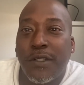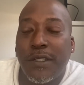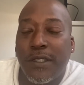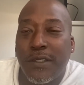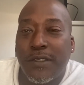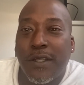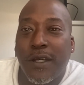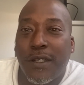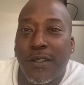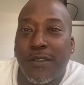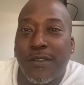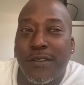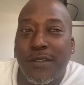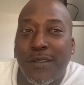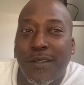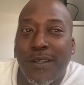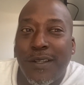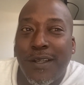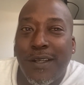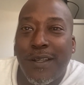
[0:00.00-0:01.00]
touch,
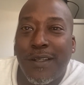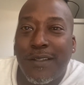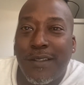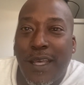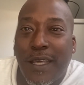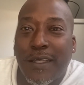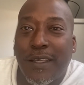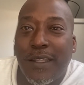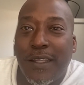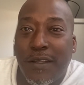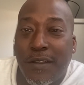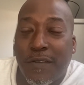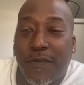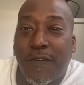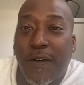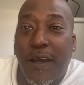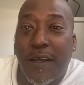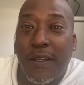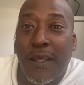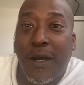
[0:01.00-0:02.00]
that can either
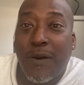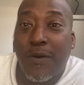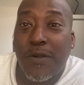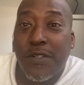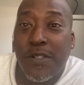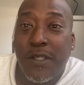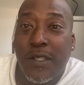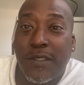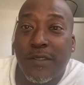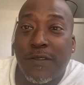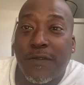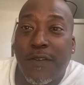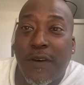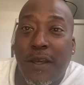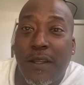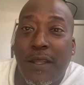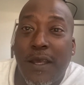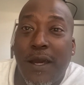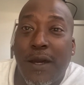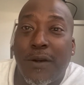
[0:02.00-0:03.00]
find out what she needs to
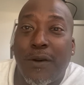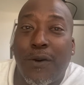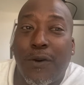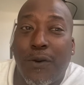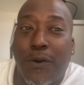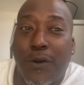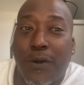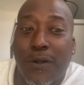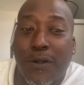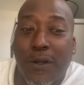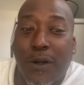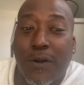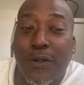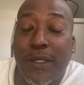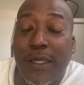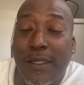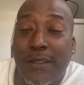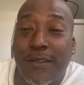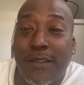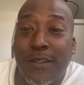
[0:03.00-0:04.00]
find out or
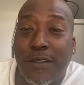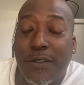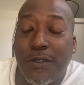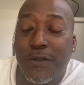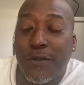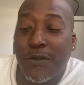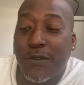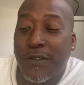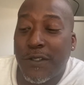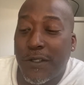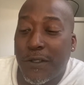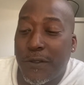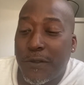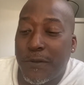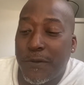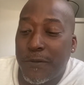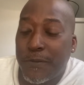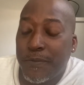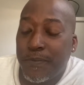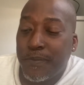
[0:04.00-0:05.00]
get to you. So
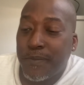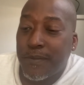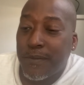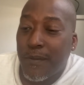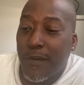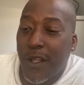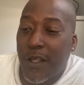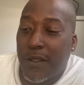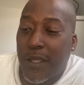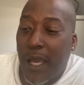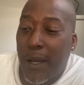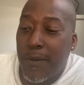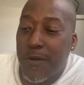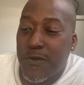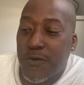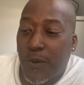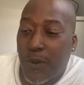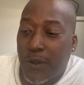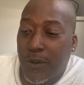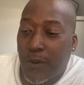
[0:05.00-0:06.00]
that was
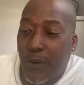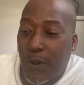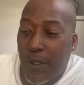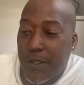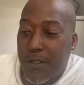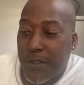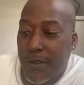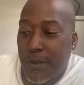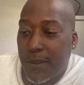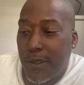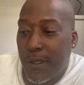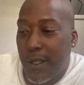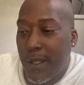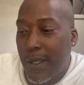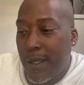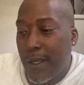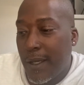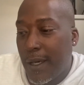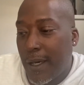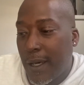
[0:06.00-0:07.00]
one question.
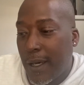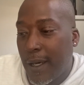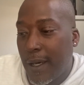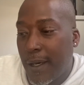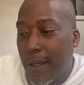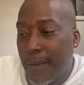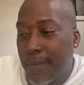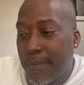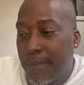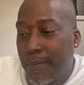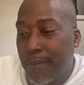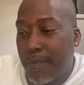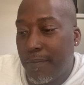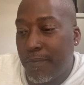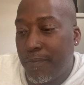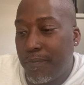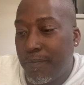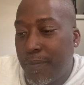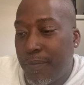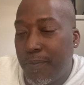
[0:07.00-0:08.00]

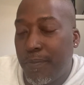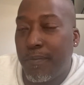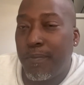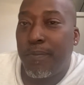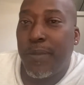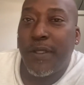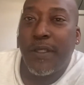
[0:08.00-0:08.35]
But